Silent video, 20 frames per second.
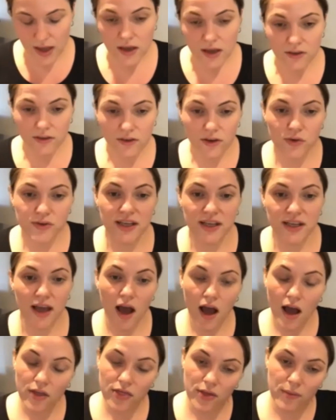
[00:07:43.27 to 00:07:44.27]
Use the
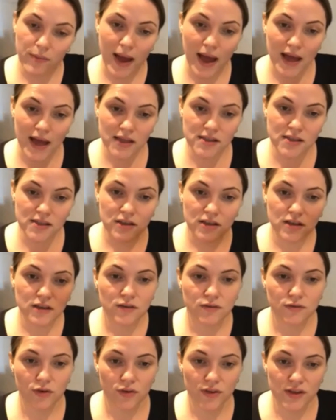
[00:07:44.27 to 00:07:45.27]
other pad
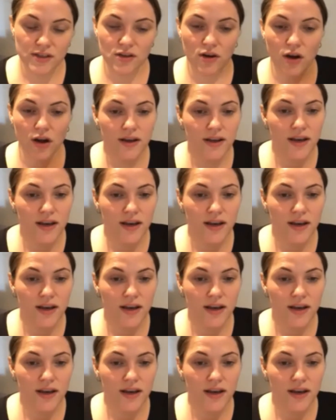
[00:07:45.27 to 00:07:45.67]
for this eye.